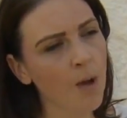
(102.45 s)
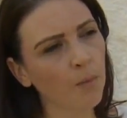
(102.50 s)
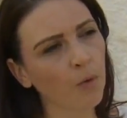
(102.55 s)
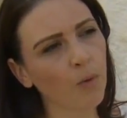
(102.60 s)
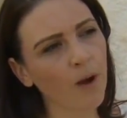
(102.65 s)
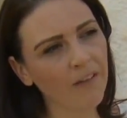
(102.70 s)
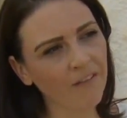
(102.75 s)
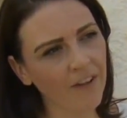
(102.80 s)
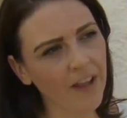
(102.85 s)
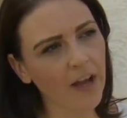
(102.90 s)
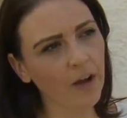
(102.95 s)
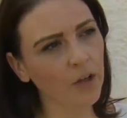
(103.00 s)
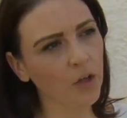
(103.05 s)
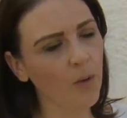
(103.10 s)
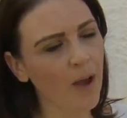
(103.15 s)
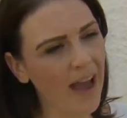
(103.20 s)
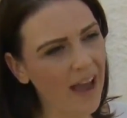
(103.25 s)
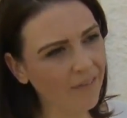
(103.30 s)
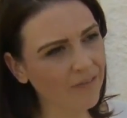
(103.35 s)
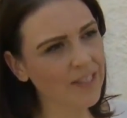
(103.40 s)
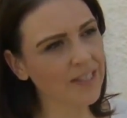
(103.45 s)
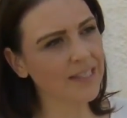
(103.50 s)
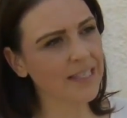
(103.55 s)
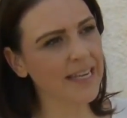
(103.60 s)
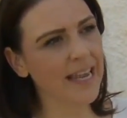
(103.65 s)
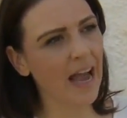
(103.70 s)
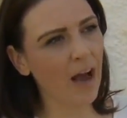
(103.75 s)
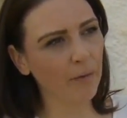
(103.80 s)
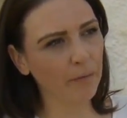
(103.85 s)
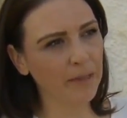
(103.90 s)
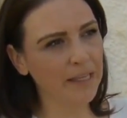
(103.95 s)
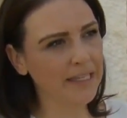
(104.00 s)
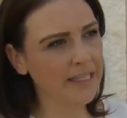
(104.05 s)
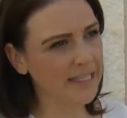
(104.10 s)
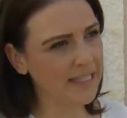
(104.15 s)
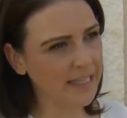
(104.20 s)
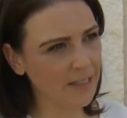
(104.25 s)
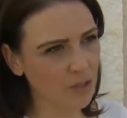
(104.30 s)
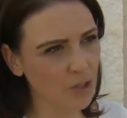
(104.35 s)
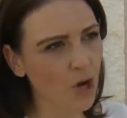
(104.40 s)
But Raphael, you have to see how
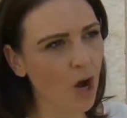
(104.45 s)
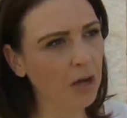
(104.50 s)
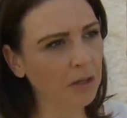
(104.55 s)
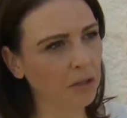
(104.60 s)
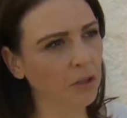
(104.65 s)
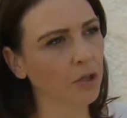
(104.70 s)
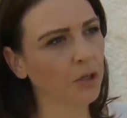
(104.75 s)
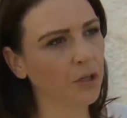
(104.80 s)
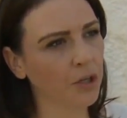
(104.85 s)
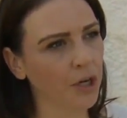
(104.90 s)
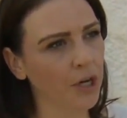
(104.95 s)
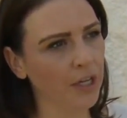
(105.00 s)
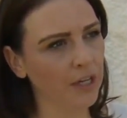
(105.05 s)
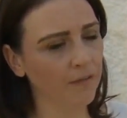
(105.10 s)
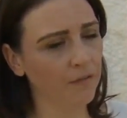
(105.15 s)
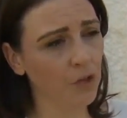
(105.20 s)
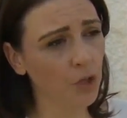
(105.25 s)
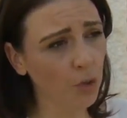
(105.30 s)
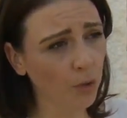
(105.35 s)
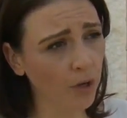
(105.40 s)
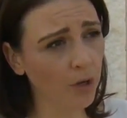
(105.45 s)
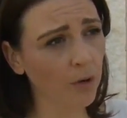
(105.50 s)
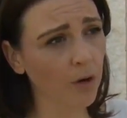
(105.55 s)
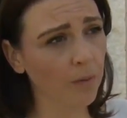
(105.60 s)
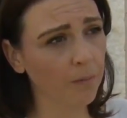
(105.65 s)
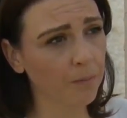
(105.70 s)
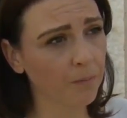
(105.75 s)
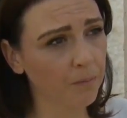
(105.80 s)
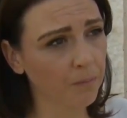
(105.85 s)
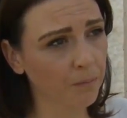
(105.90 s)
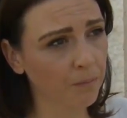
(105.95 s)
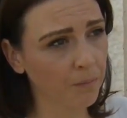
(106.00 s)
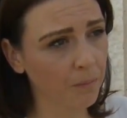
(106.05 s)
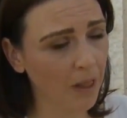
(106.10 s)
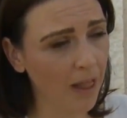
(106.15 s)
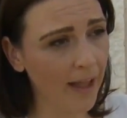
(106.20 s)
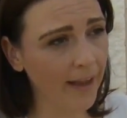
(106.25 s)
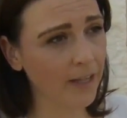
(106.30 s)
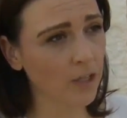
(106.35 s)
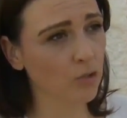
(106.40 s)
this does not look good. If you're a
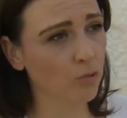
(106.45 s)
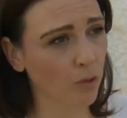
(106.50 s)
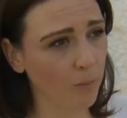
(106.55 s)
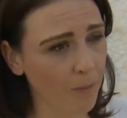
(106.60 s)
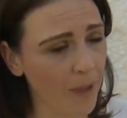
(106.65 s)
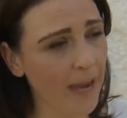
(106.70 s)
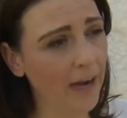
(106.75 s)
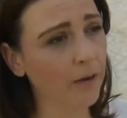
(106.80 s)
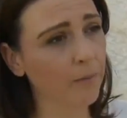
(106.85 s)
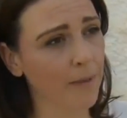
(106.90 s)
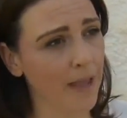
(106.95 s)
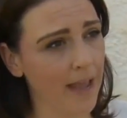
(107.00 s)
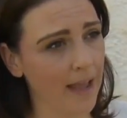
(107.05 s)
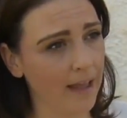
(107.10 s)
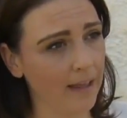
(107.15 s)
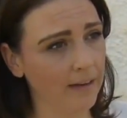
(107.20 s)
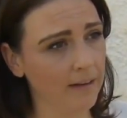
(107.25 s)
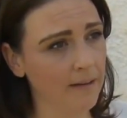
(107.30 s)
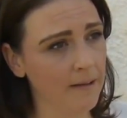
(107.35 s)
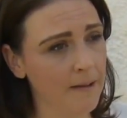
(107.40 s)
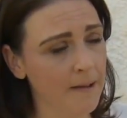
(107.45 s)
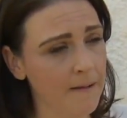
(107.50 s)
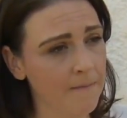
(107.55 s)
appliance repairman,